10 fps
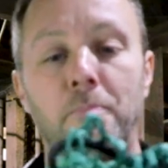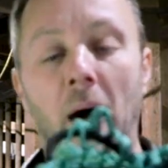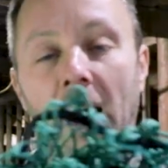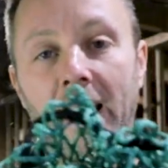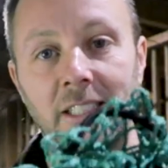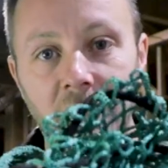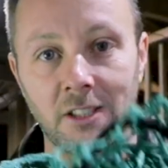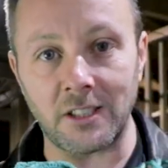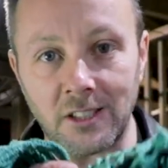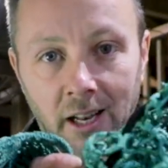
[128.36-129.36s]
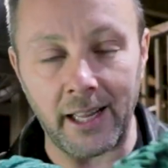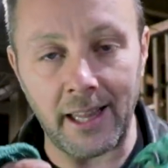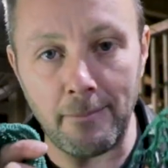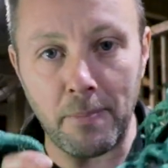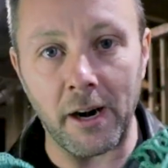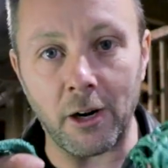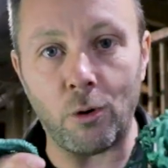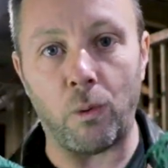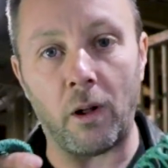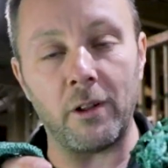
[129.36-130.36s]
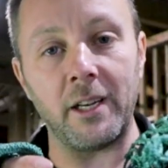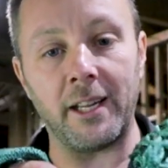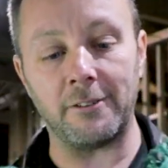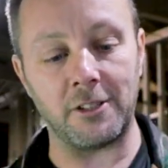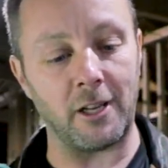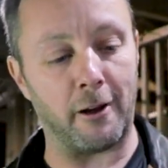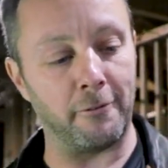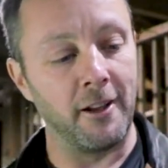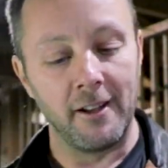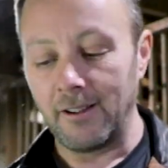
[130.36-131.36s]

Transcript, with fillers: buy just slightly better quality of stuff.